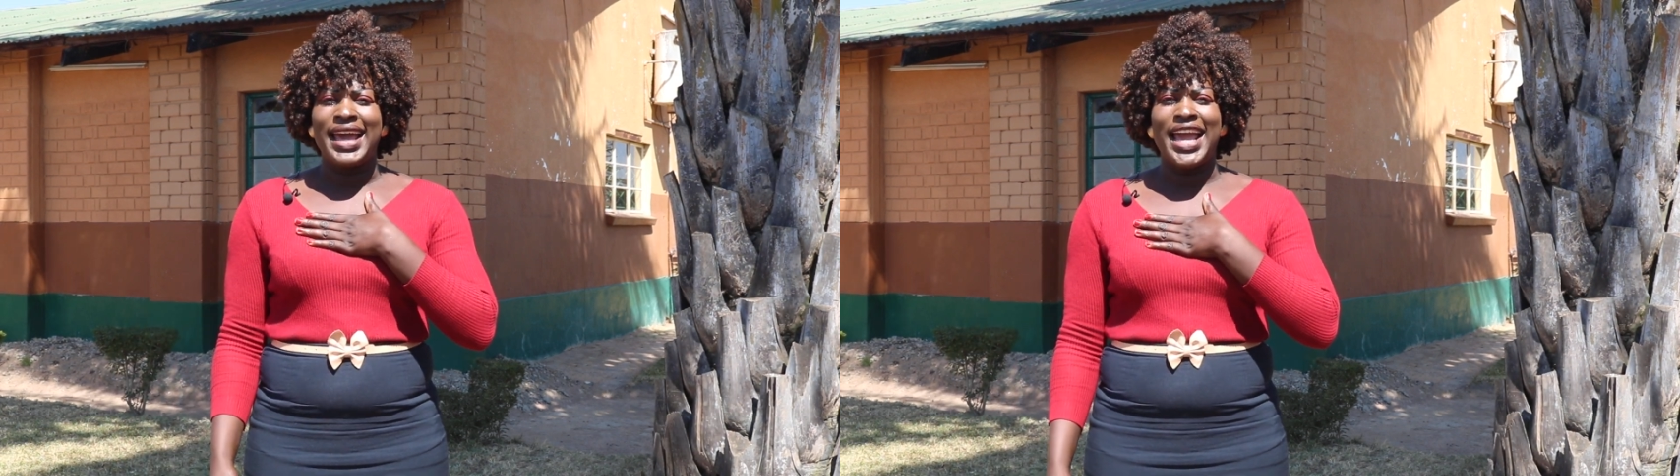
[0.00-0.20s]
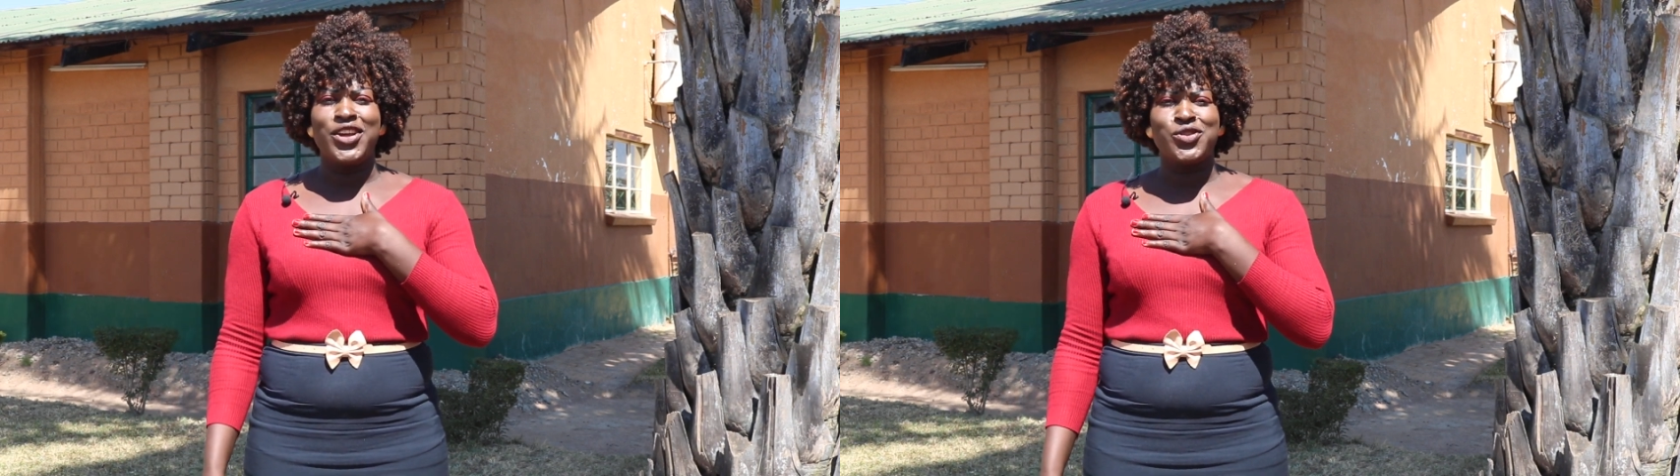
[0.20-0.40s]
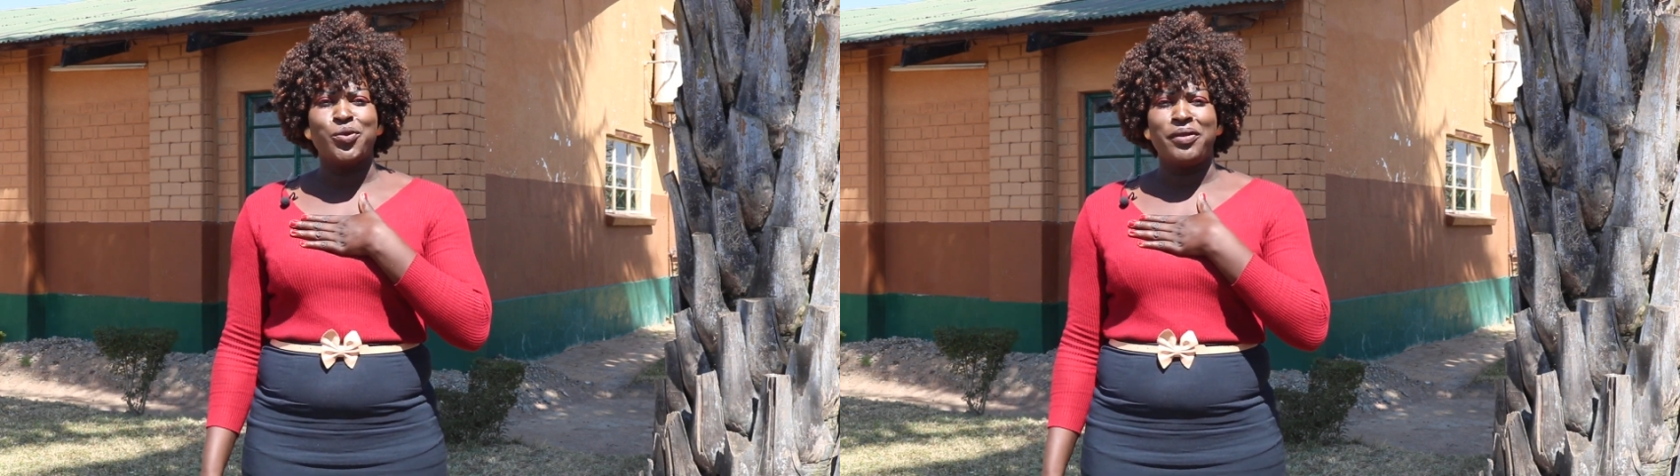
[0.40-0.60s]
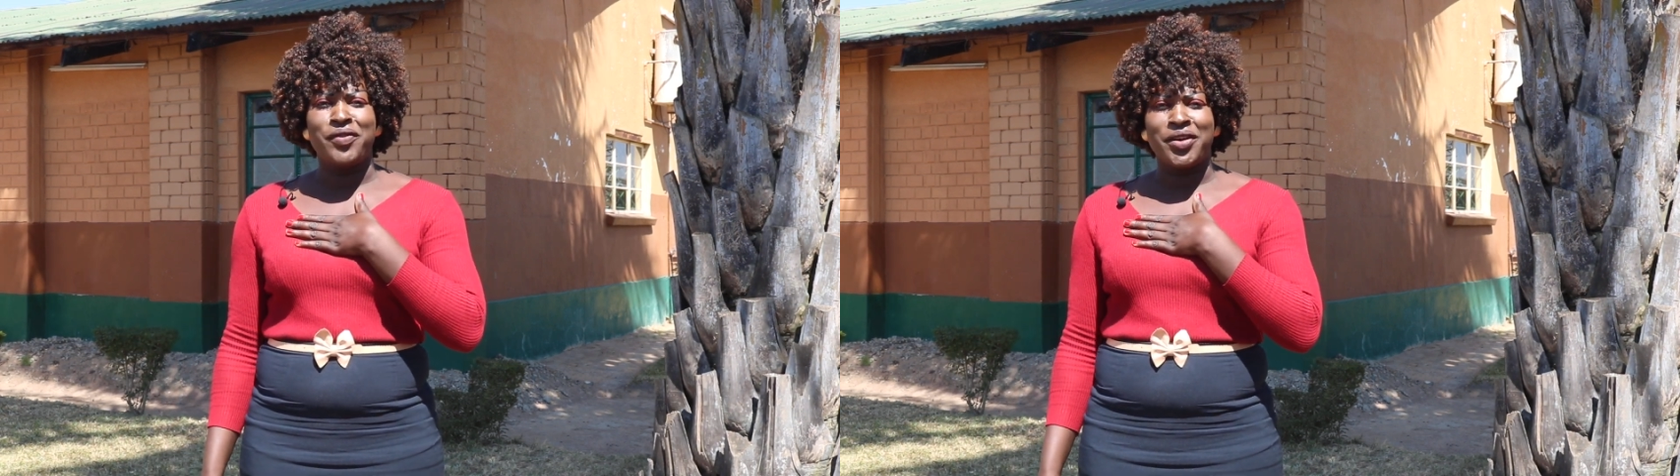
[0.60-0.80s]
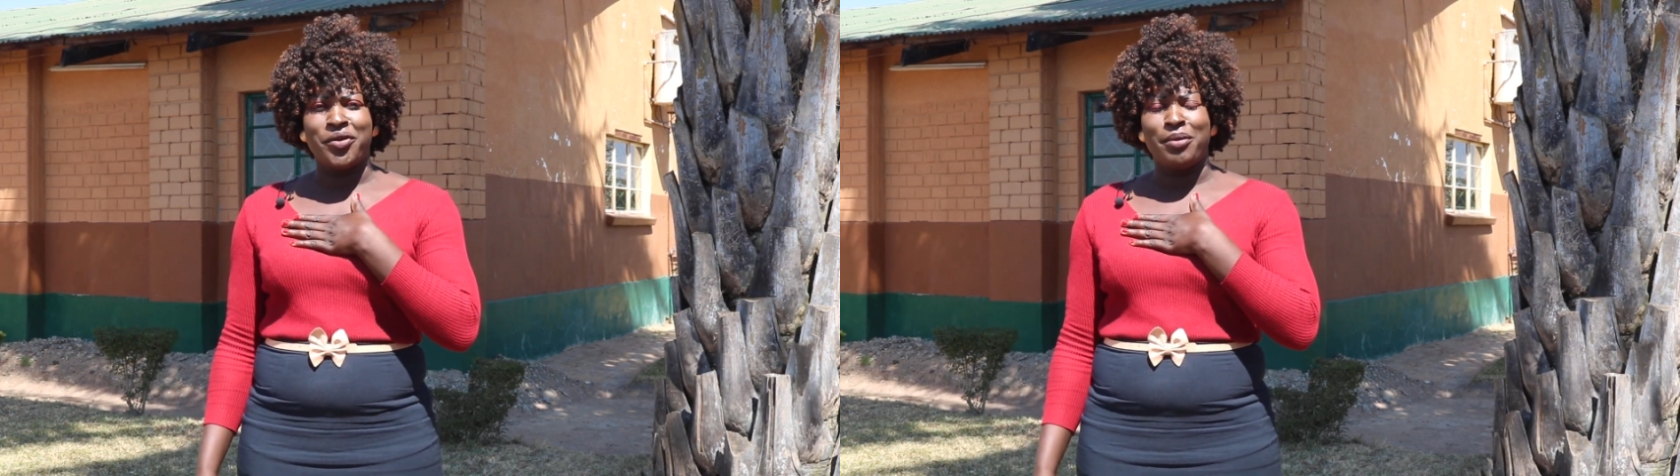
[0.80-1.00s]
I used to be
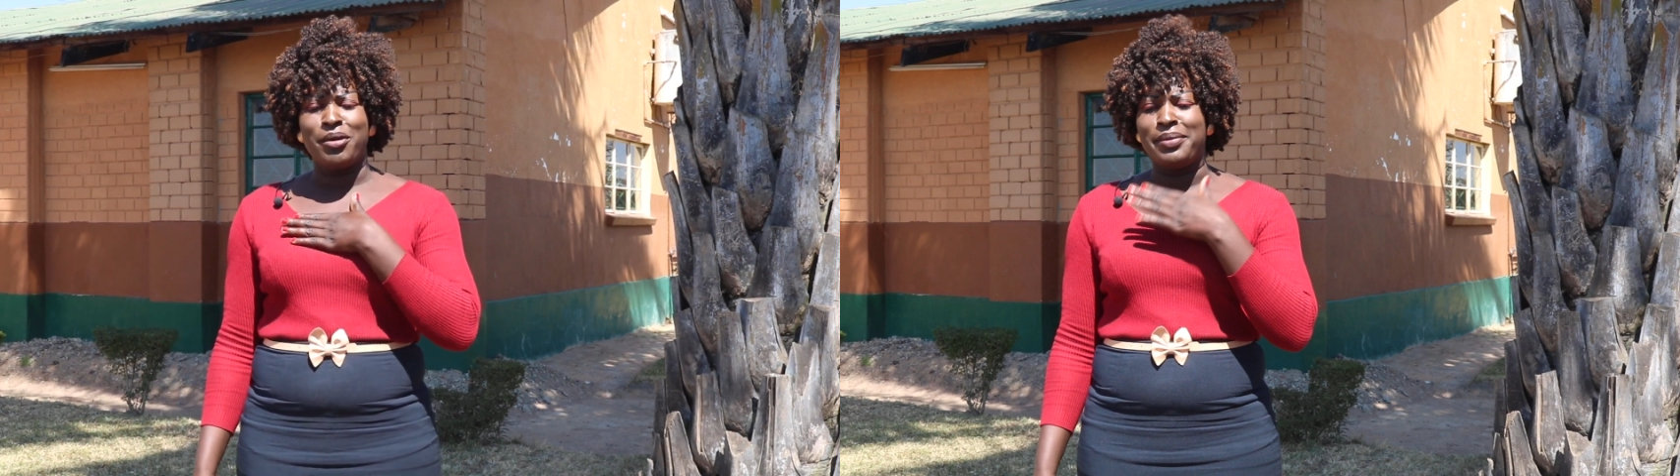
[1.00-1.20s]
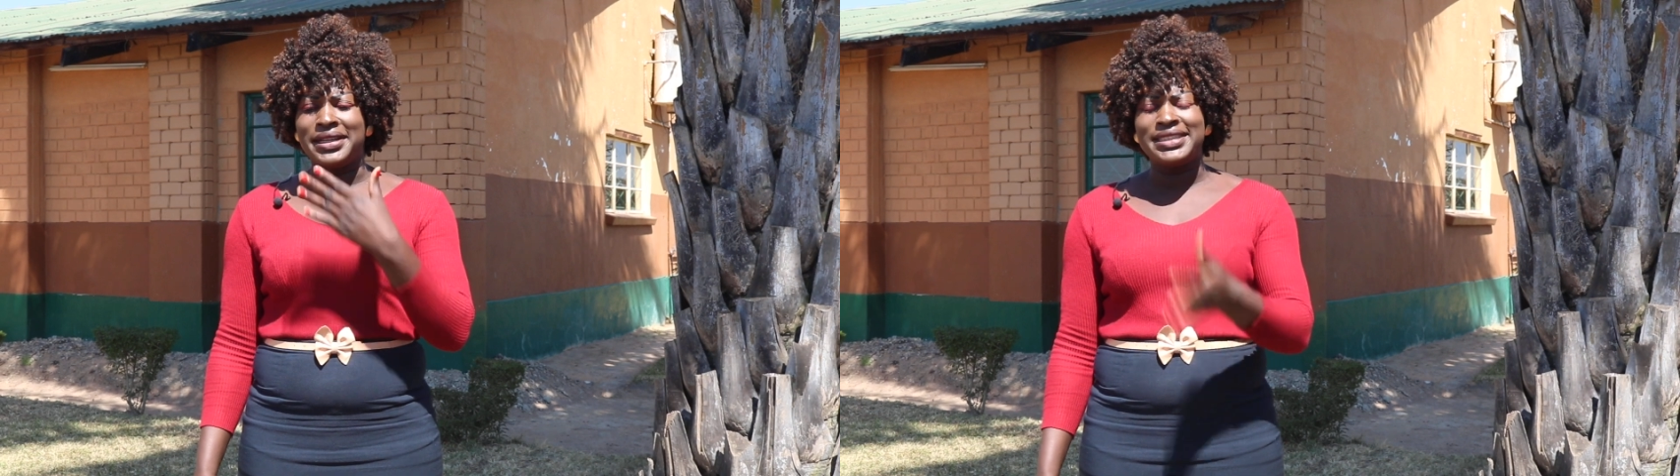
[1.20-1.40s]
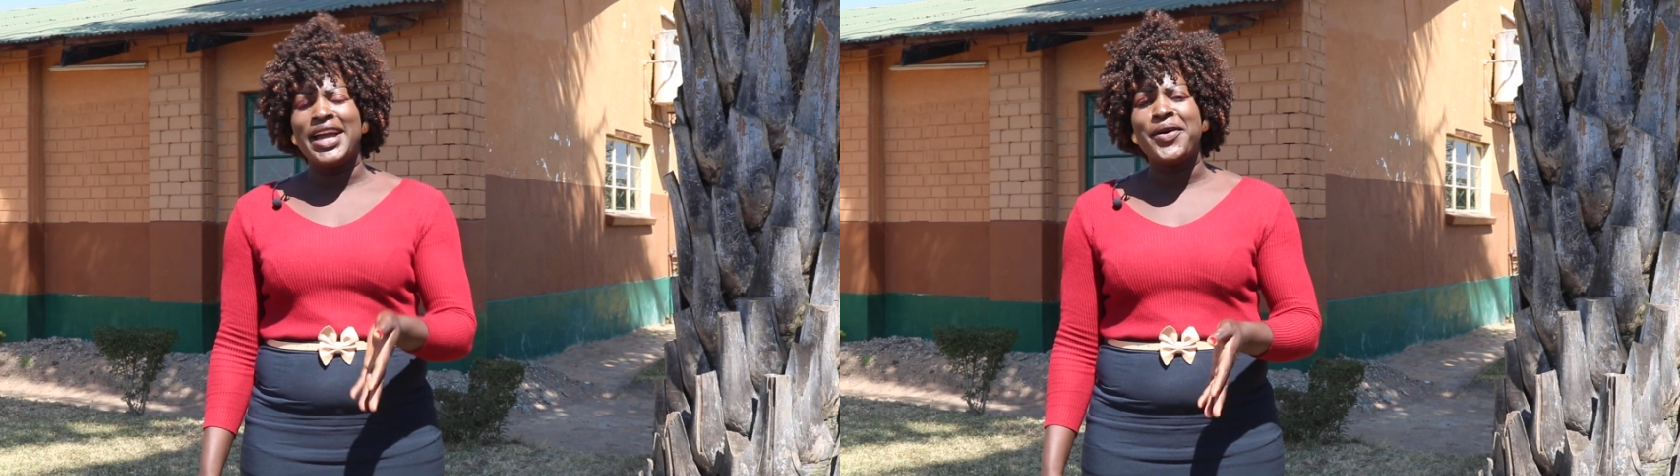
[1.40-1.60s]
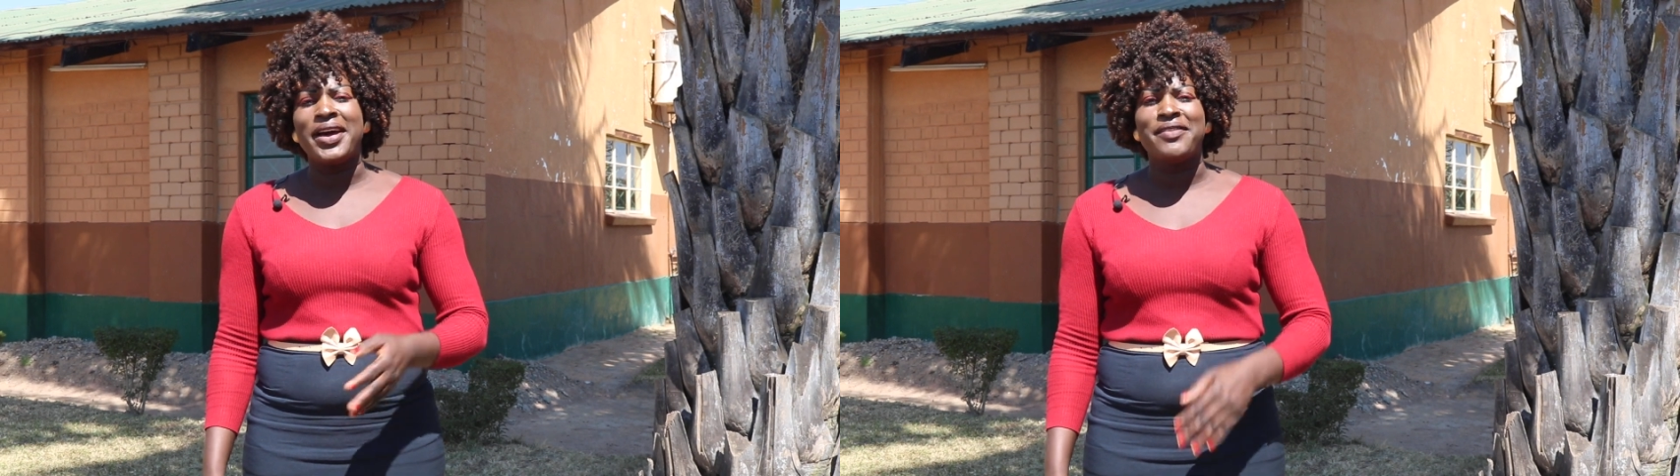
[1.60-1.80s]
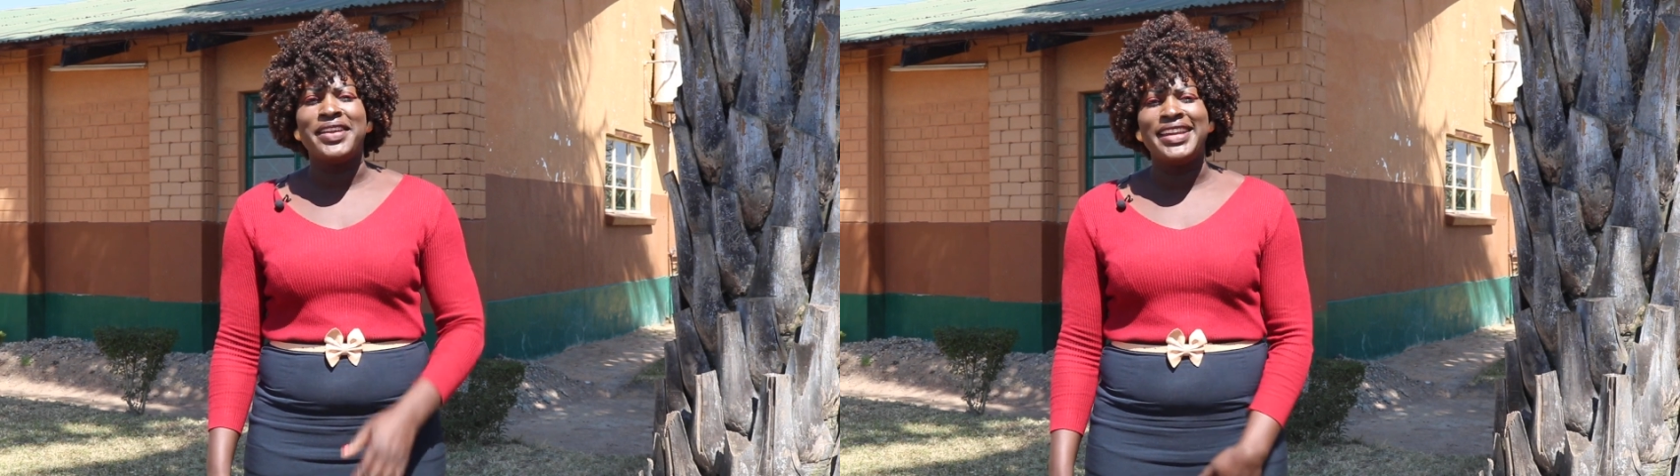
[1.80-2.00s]
vulnerable, but now
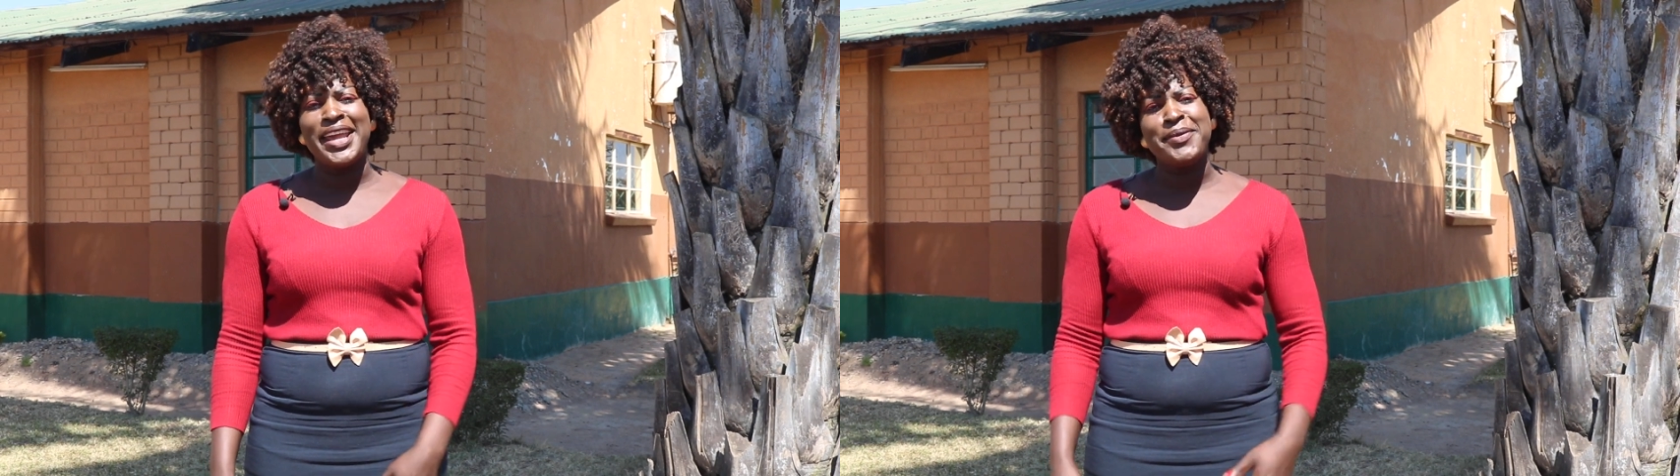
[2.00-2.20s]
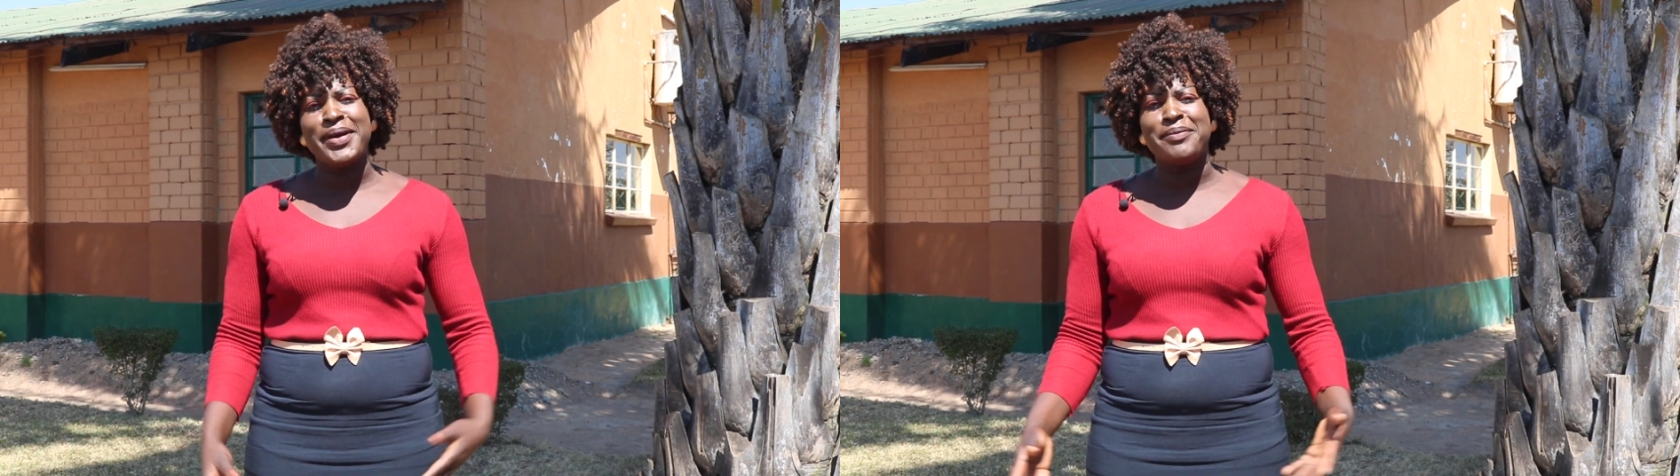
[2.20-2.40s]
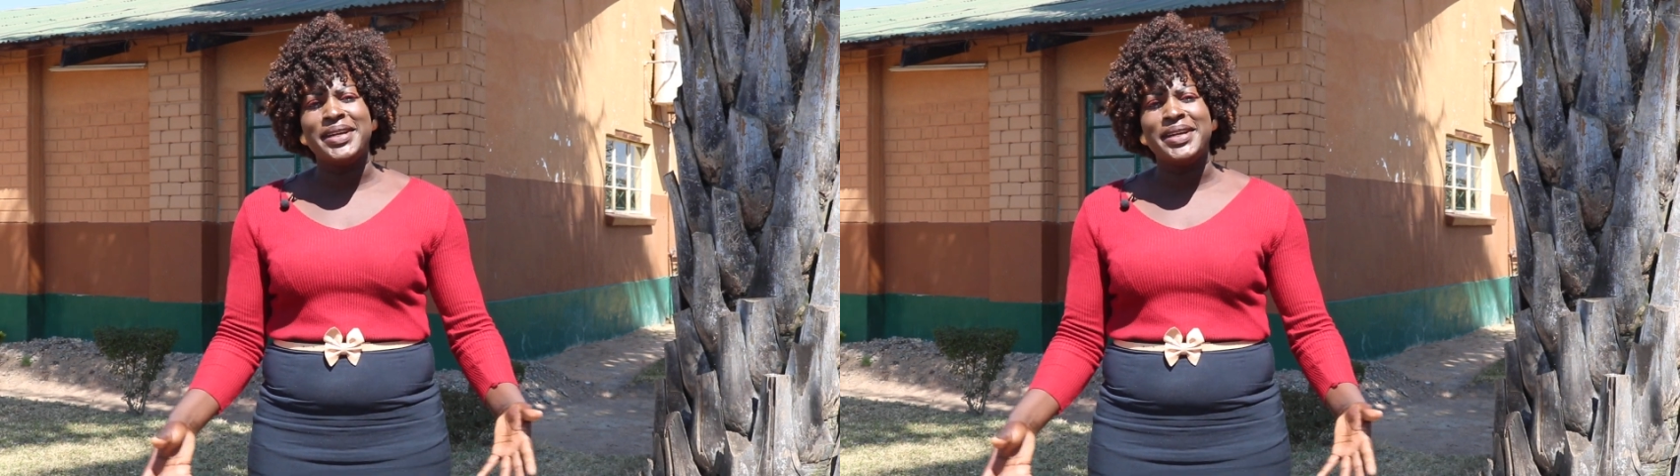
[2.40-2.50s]
I have a name.